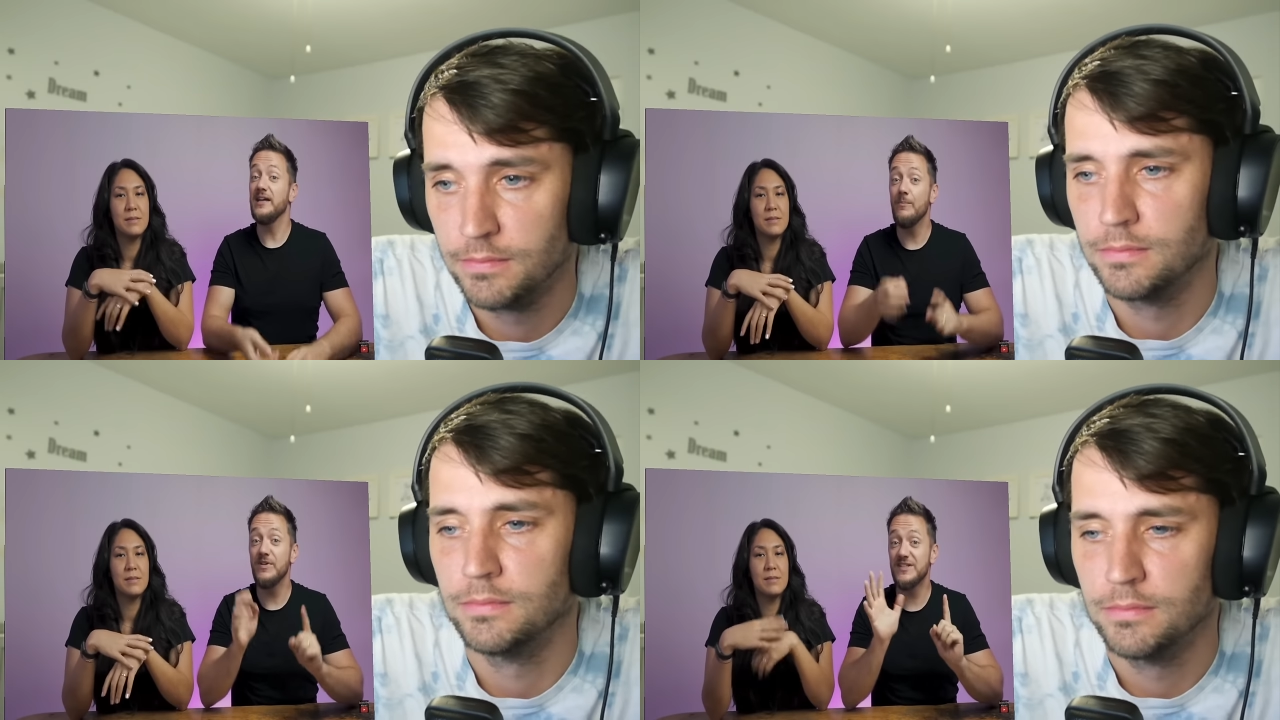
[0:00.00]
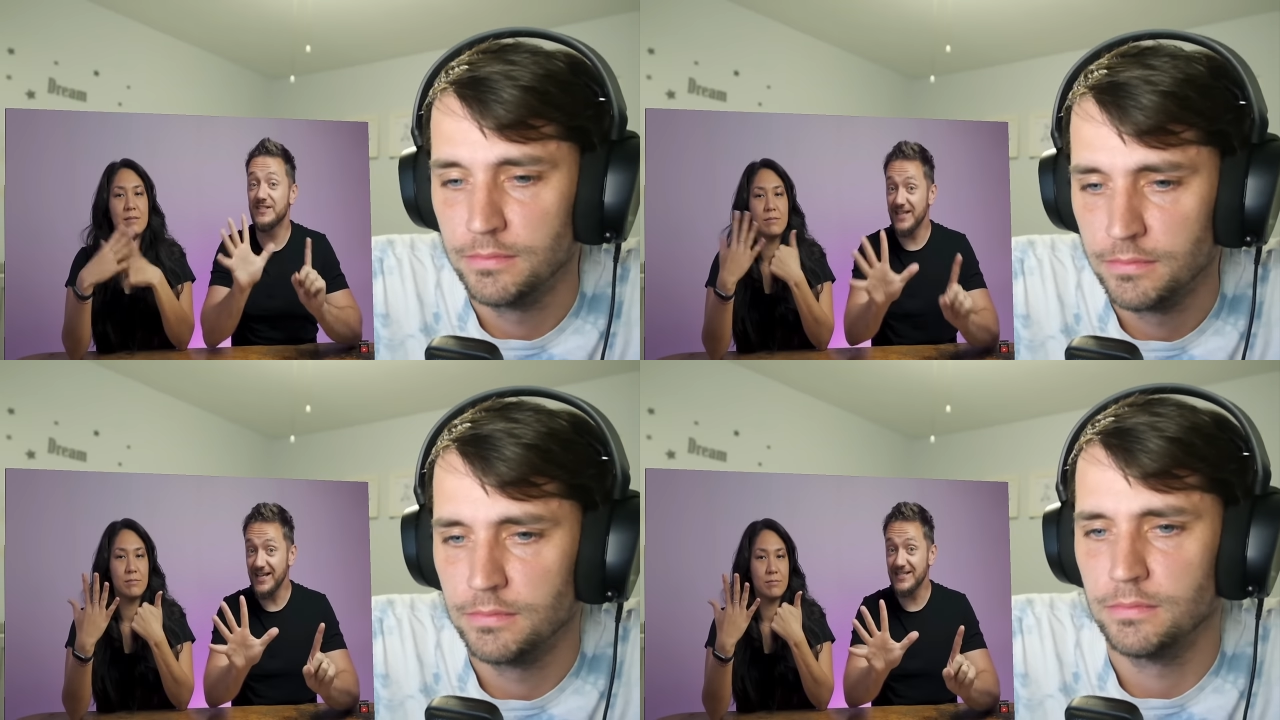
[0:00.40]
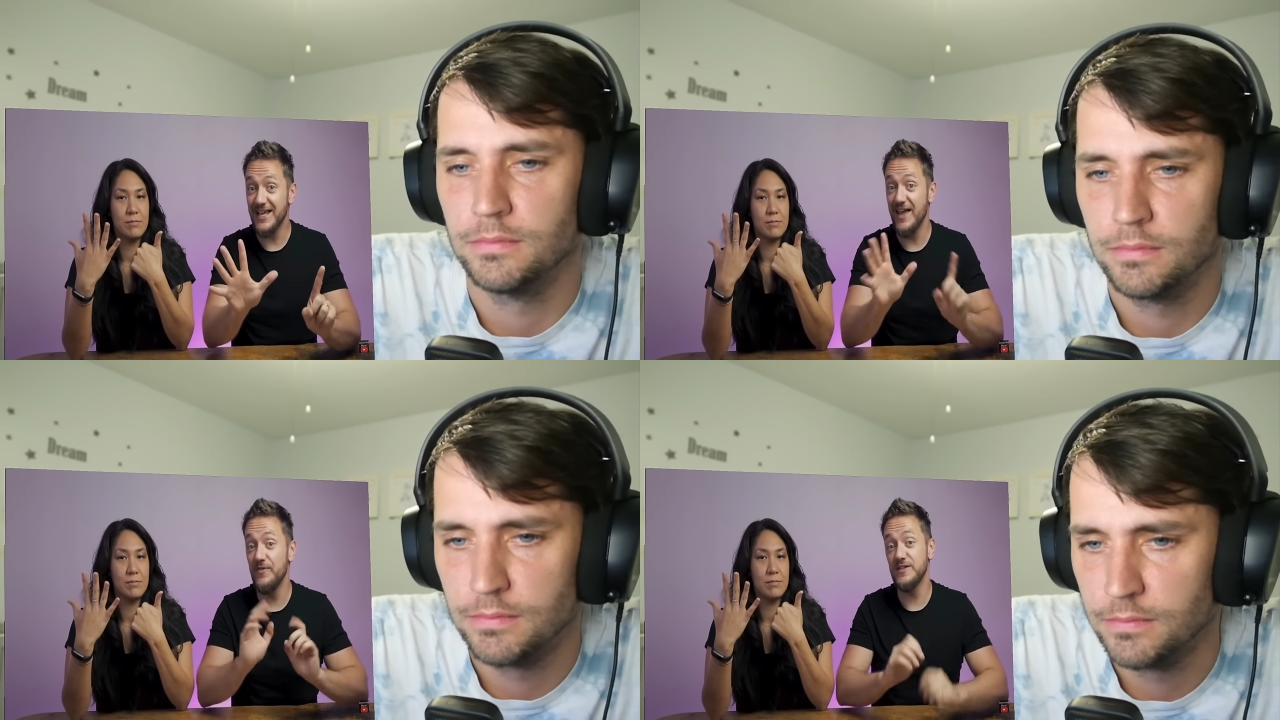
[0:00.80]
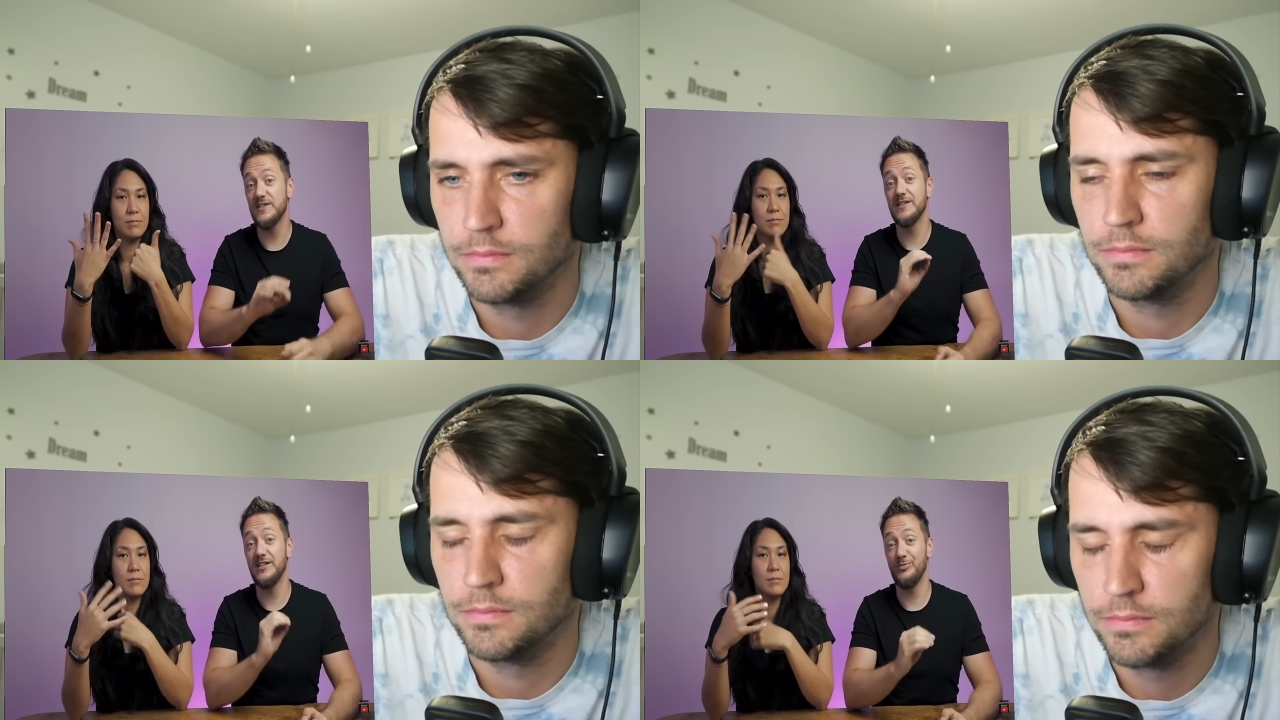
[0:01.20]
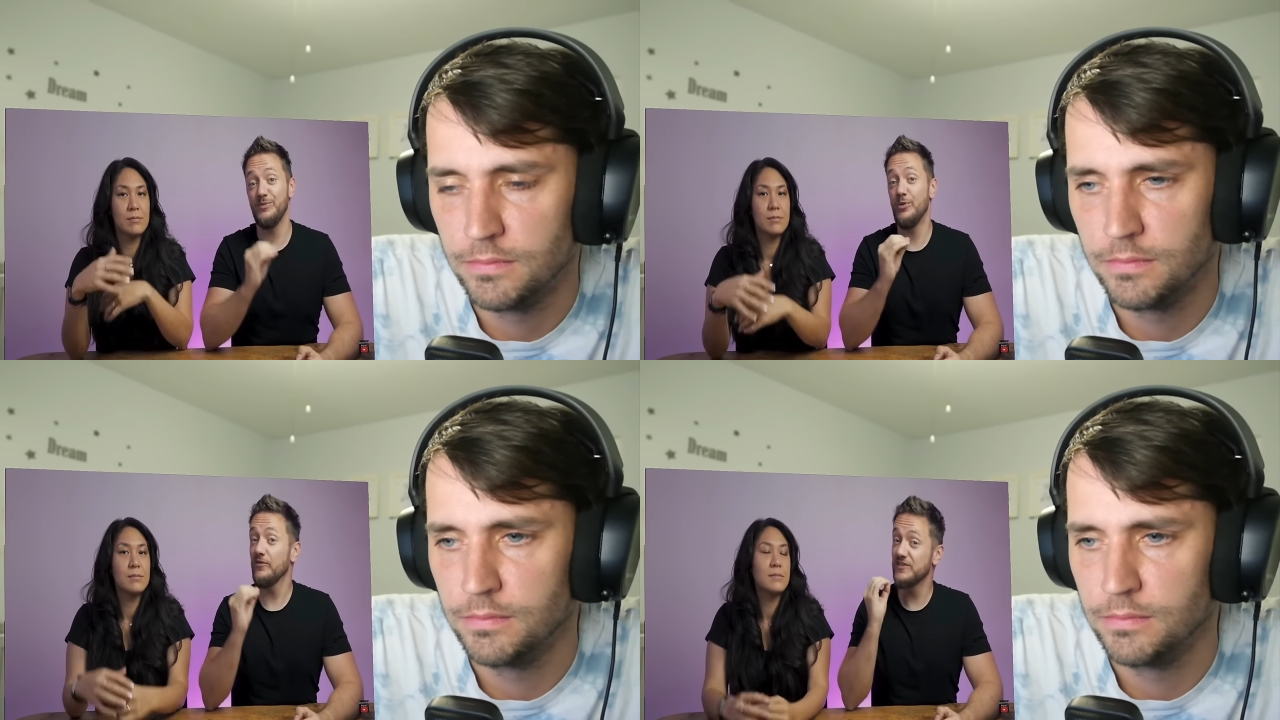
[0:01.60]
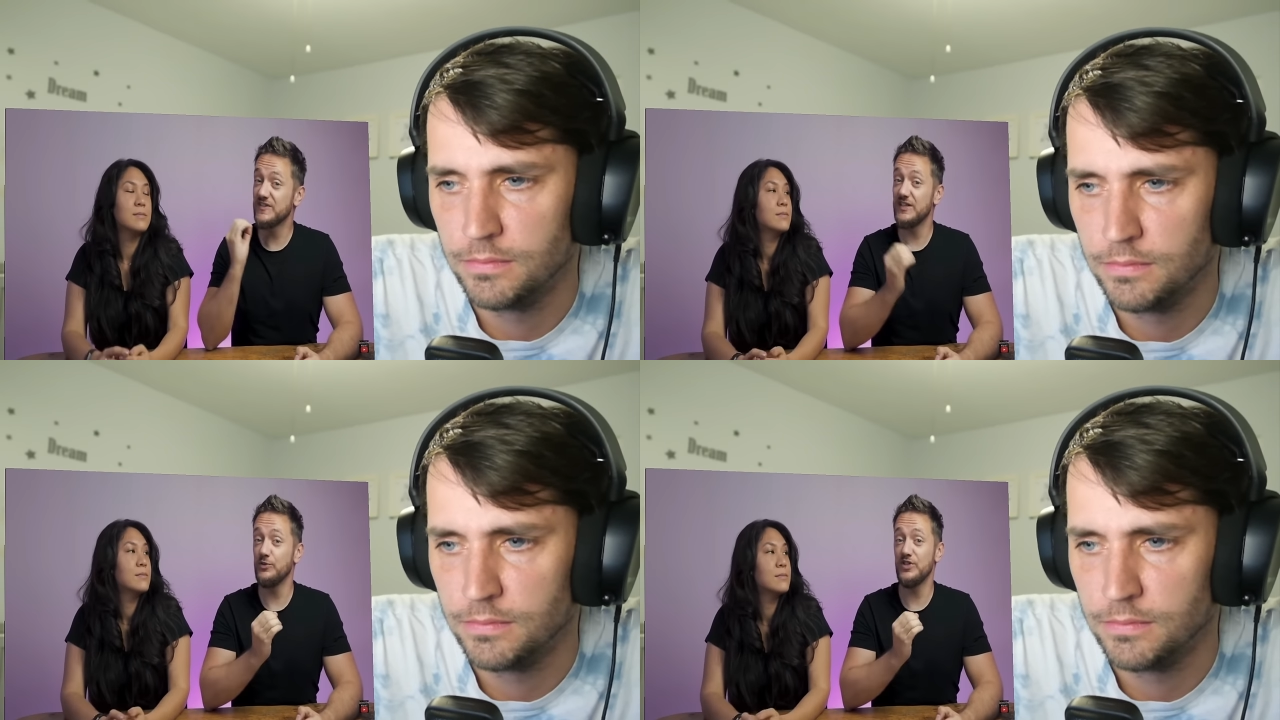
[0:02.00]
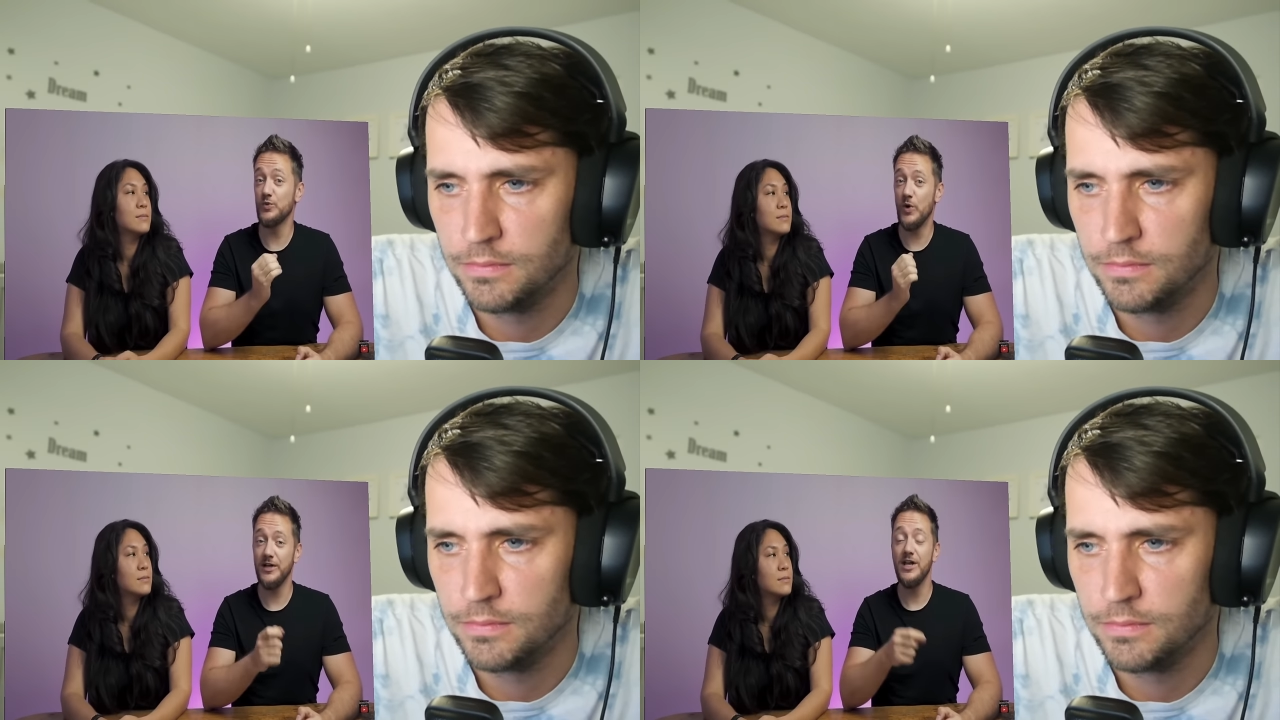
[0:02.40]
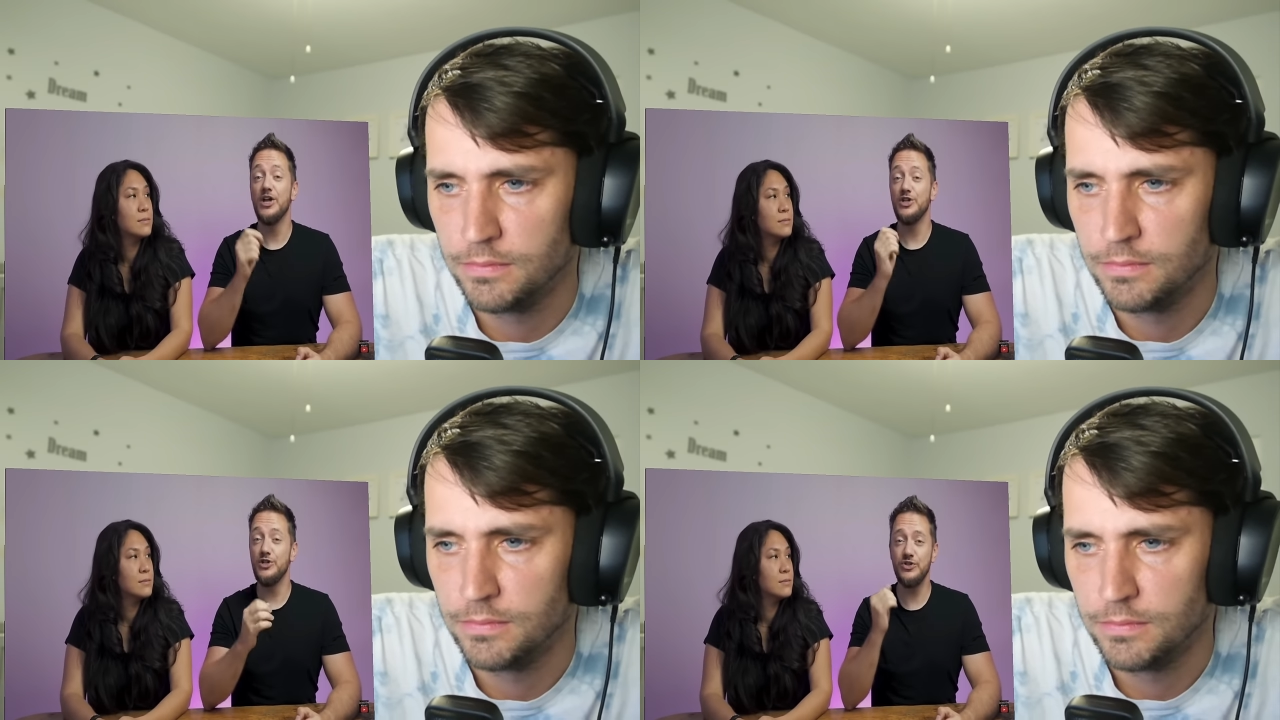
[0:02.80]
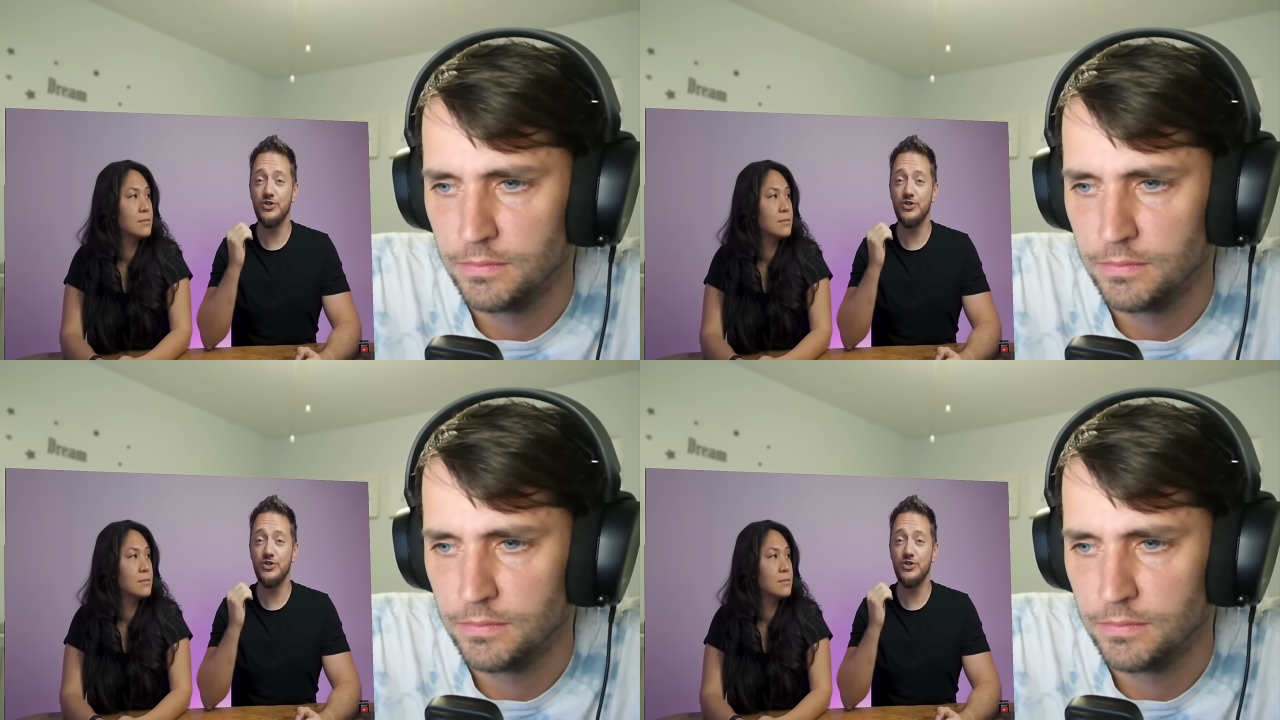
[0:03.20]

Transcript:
Speaker 1: number six, and this is a little bit more of a serious one. You